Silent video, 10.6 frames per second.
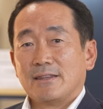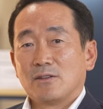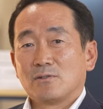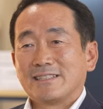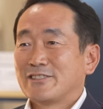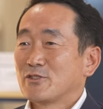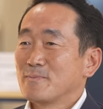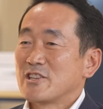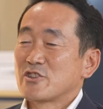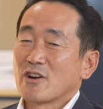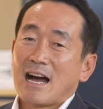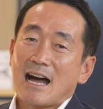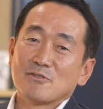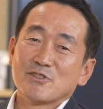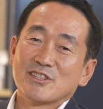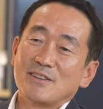No need to mention
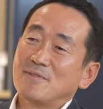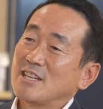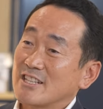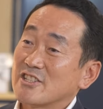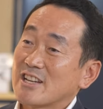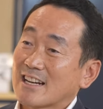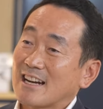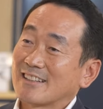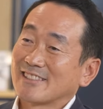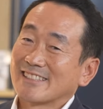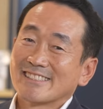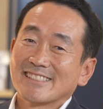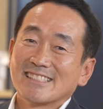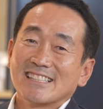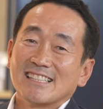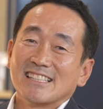how severe Jakarta's
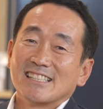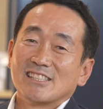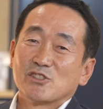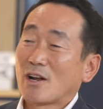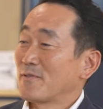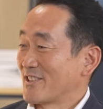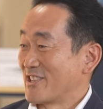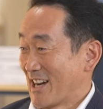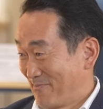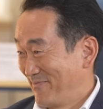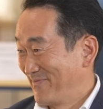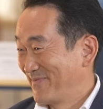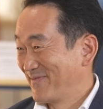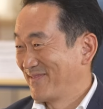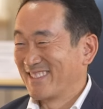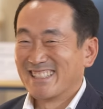traffic jam
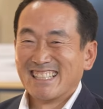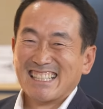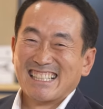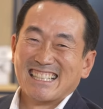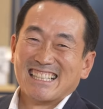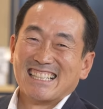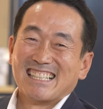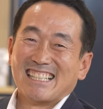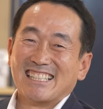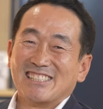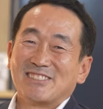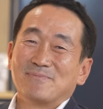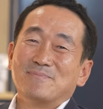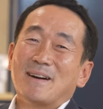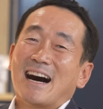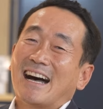is,
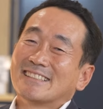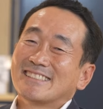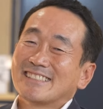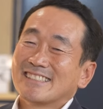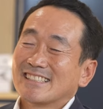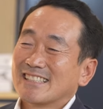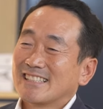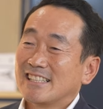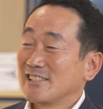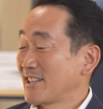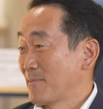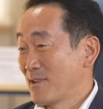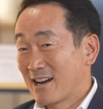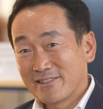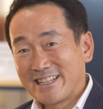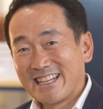but since
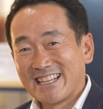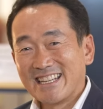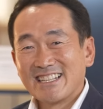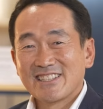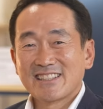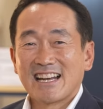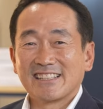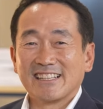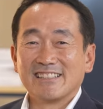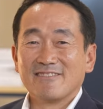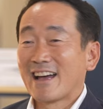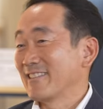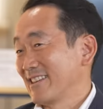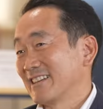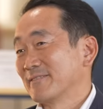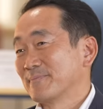MRT started
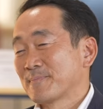running,